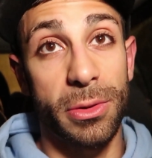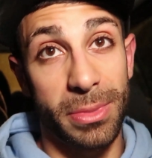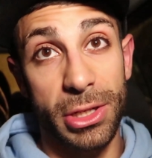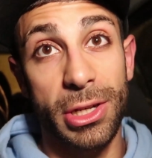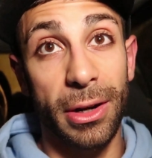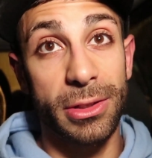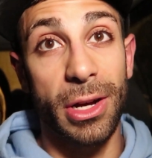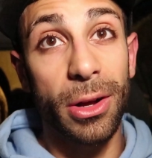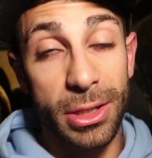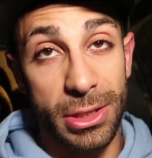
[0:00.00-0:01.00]
so big shout out to
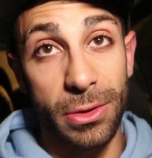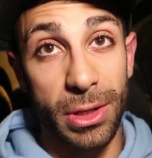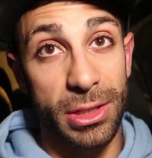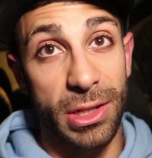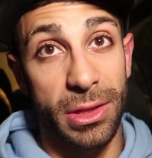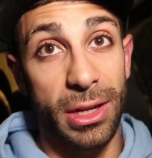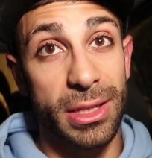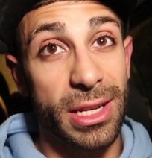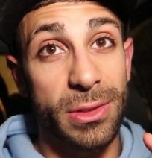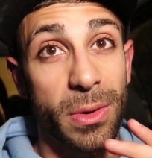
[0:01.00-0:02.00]
all custodians out there.
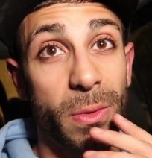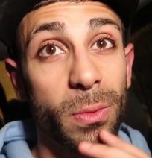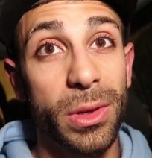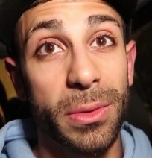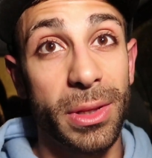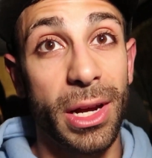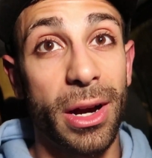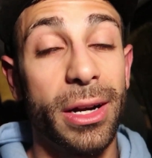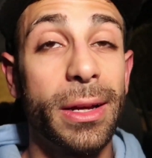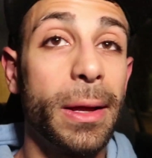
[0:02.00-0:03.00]
These guys work really, really
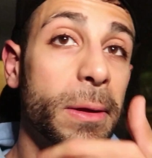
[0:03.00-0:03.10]
hard.